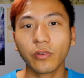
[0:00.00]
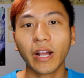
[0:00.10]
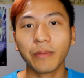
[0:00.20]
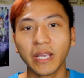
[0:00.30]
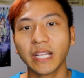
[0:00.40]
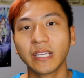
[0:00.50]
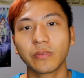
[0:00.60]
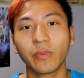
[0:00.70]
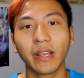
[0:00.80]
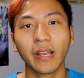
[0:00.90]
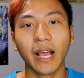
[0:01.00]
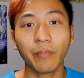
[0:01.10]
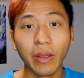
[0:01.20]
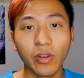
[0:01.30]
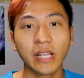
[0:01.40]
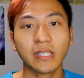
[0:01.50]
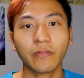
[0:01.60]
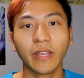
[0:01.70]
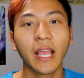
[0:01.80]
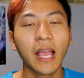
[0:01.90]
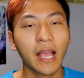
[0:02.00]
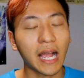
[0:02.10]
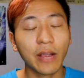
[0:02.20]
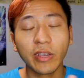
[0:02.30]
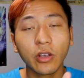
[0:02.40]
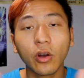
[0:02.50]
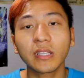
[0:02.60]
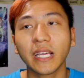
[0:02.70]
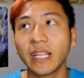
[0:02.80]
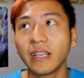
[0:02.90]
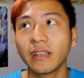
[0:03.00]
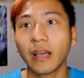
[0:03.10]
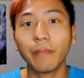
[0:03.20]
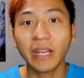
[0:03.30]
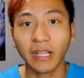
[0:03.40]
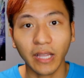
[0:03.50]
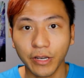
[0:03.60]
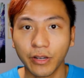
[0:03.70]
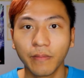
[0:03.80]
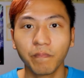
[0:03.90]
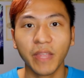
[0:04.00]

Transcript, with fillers: So what I mean is when I memorize something, I recall it in a minute later.